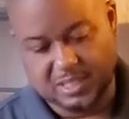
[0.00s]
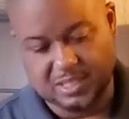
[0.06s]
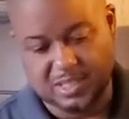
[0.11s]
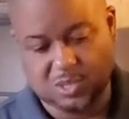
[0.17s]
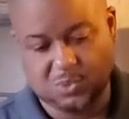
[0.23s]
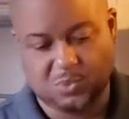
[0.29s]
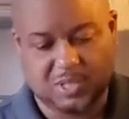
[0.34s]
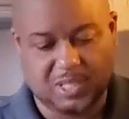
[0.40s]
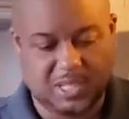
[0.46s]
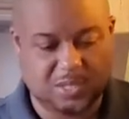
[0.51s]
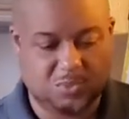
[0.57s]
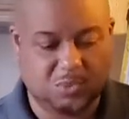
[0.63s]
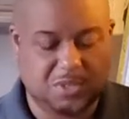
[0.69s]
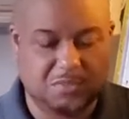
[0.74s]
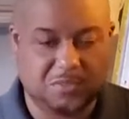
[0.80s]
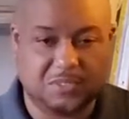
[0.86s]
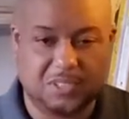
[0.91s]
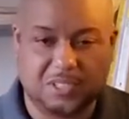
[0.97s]
this one as
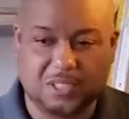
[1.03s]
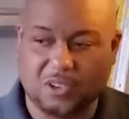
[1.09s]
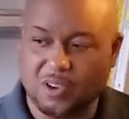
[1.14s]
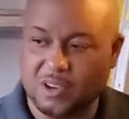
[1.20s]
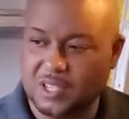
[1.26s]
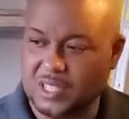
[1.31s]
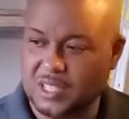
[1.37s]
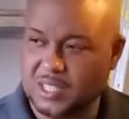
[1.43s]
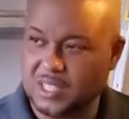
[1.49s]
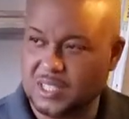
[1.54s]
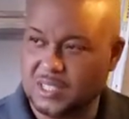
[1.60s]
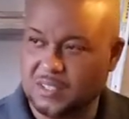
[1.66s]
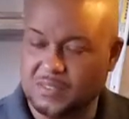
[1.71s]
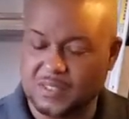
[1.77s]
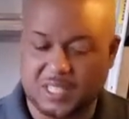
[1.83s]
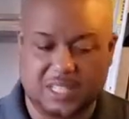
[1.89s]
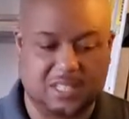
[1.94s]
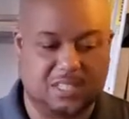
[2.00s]
we've gone
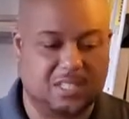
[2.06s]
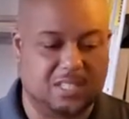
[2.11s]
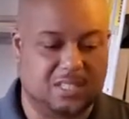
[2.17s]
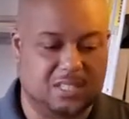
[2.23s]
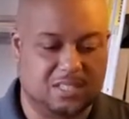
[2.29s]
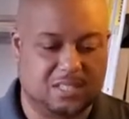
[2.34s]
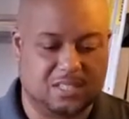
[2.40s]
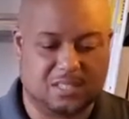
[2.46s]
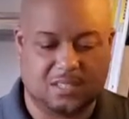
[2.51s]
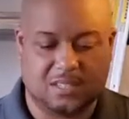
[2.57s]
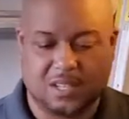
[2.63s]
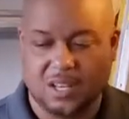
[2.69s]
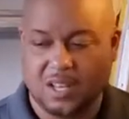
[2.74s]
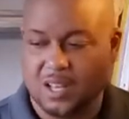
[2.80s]
extensively into this.